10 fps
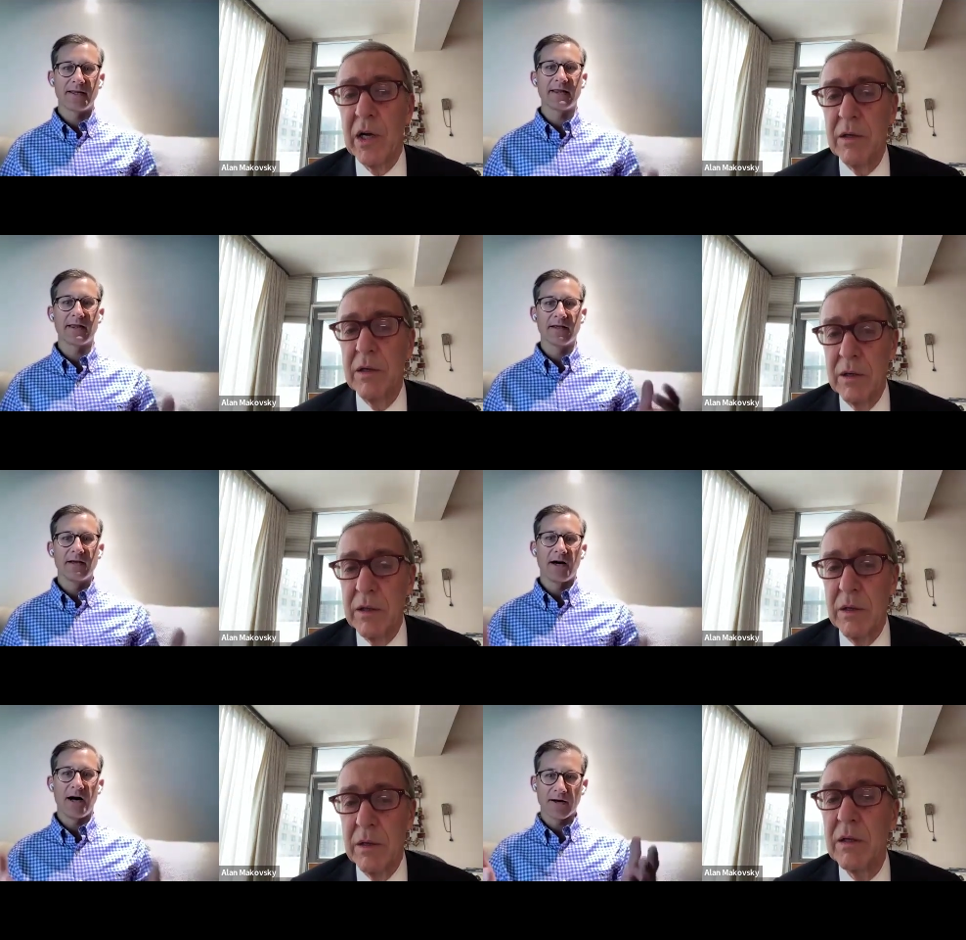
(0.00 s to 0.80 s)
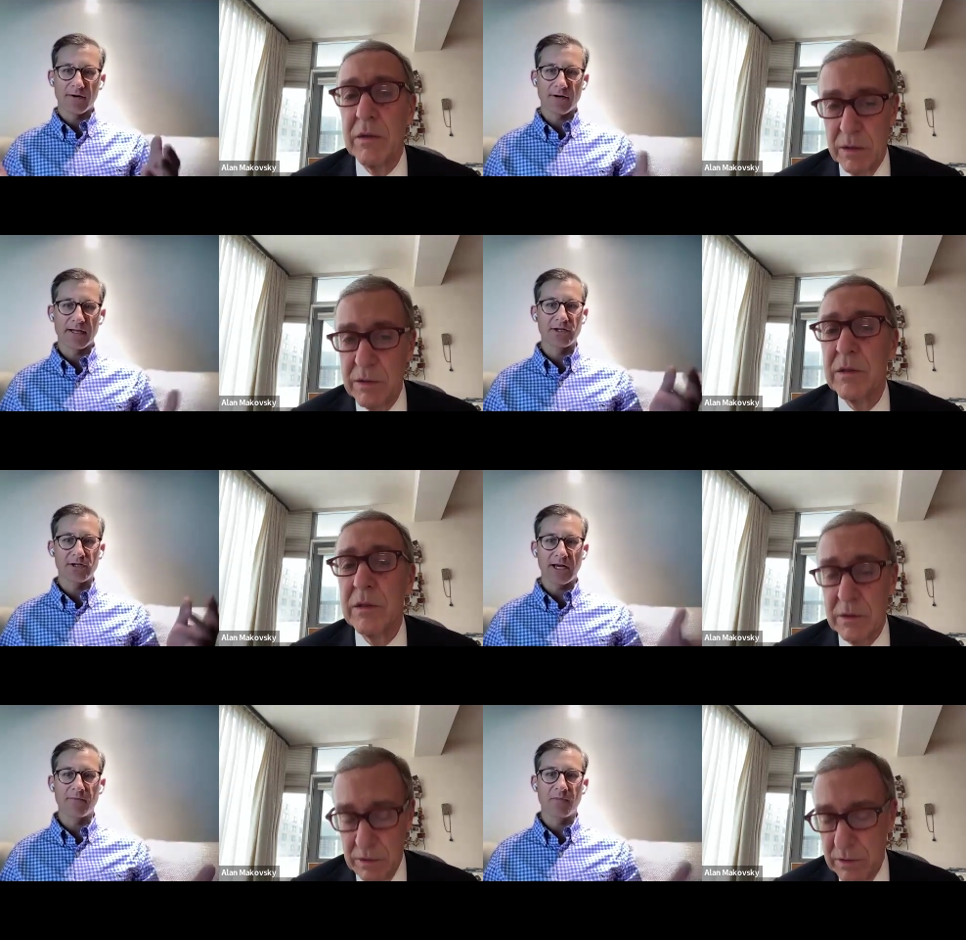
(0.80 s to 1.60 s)
Speaker 1: that Ankara that
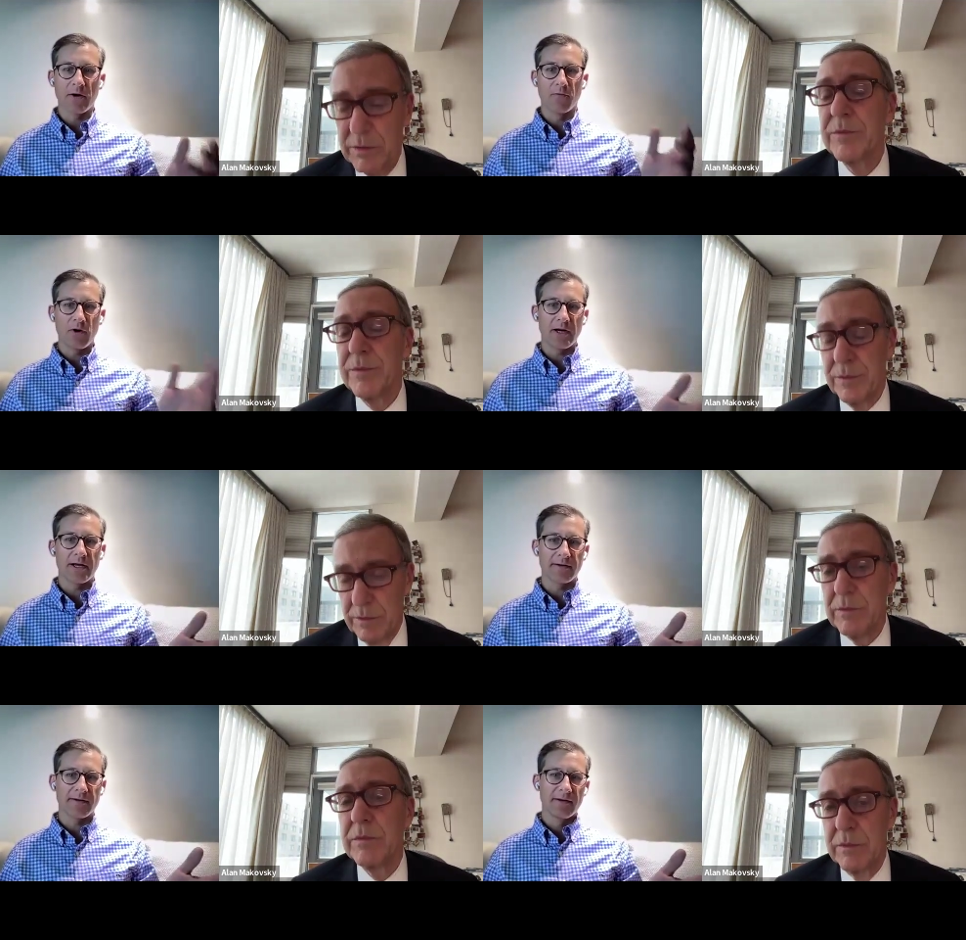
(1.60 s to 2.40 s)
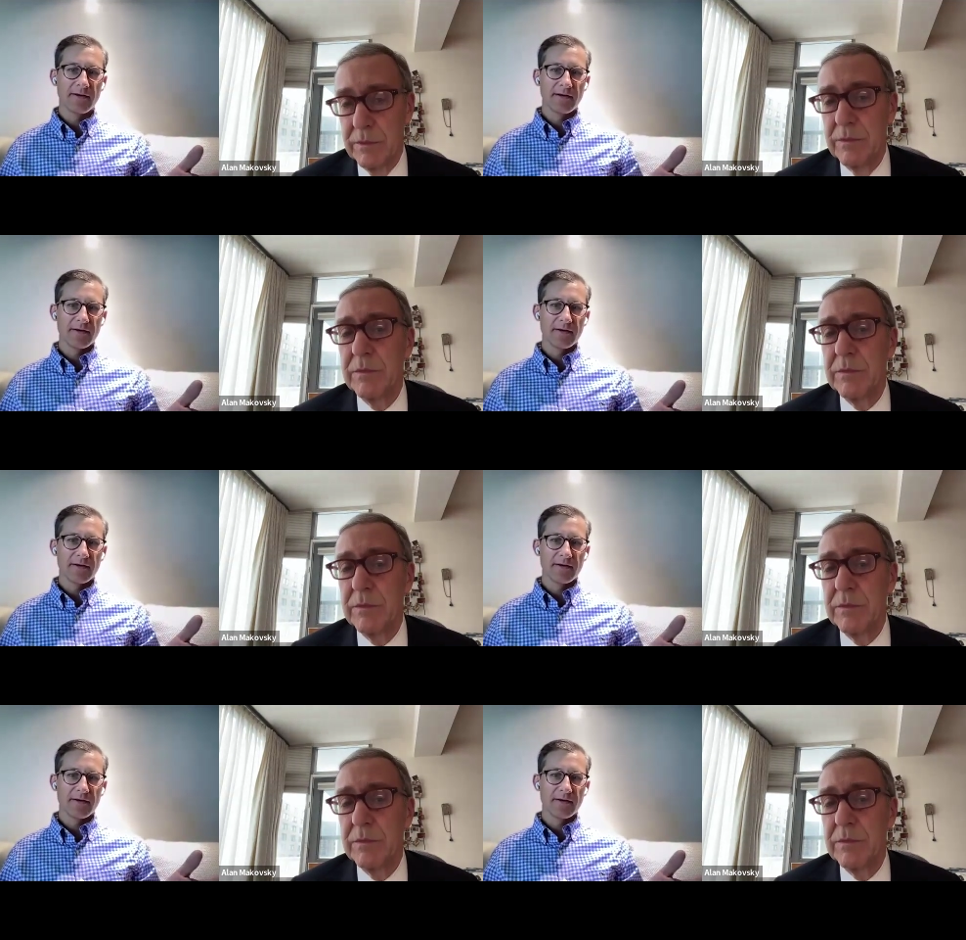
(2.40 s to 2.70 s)
the JHP won.